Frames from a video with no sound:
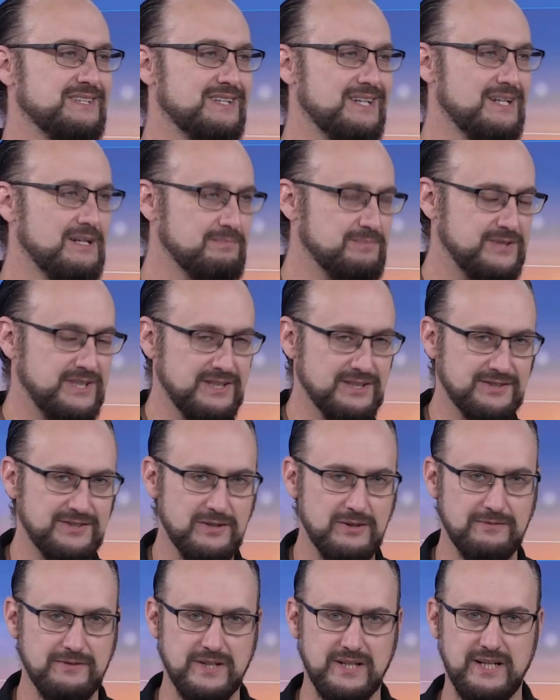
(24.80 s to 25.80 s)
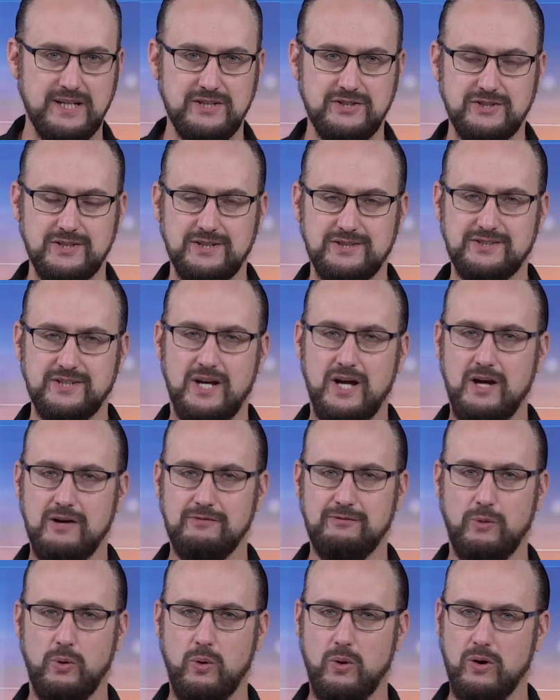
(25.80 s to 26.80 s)
CompTIA certifications
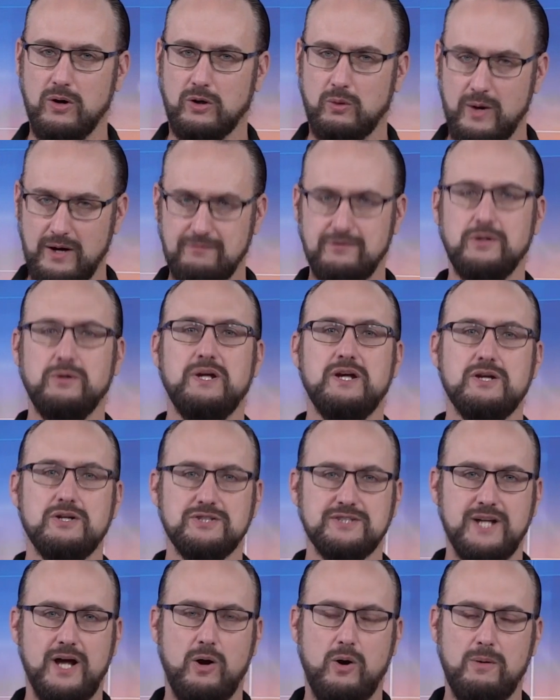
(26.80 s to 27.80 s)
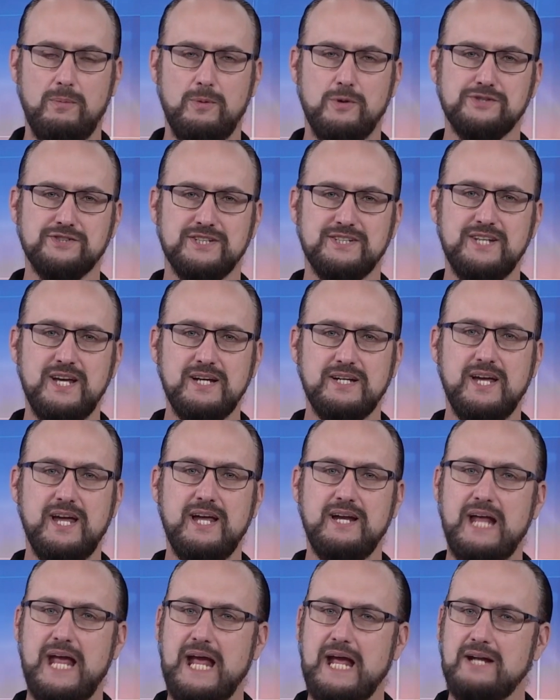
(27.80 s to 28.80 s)
for quite a few years now, almost a
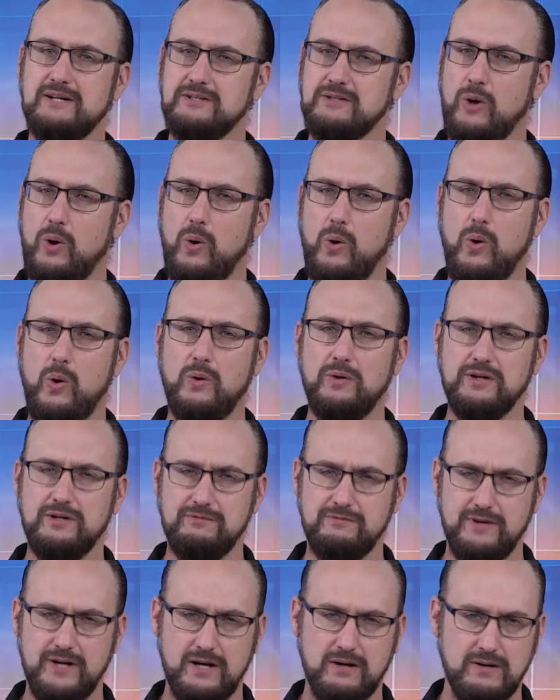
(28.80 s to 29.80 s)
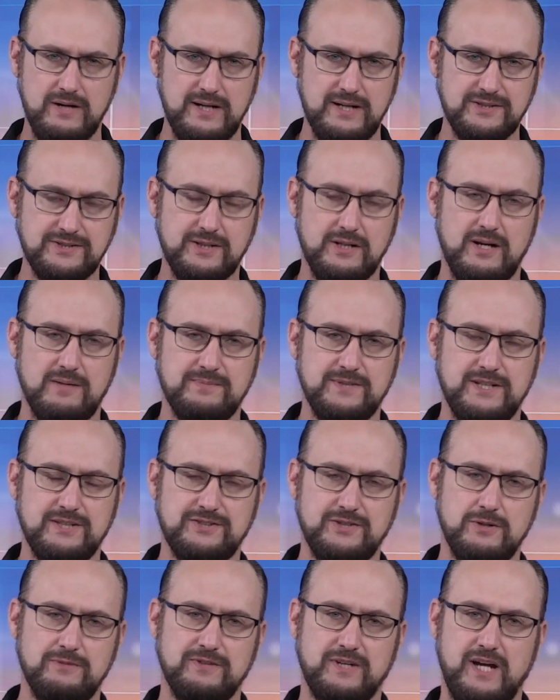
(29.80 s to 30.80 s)
decade, and hold various CompTIA
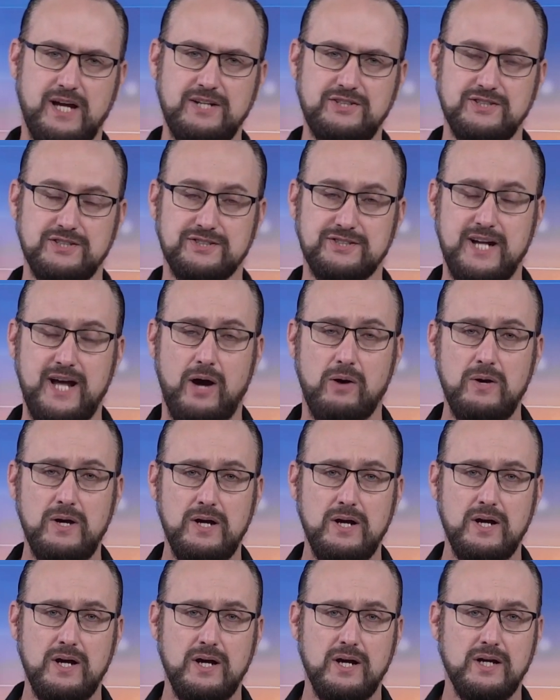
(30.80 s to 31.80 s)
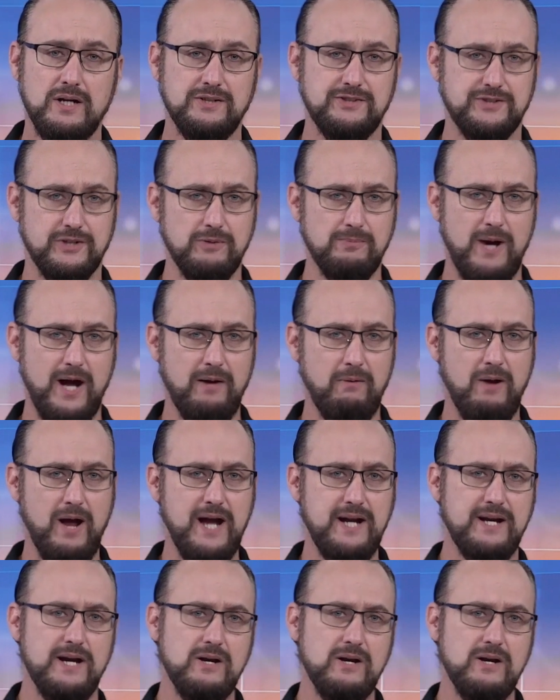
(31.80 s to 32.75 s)
certifications. Now, to my right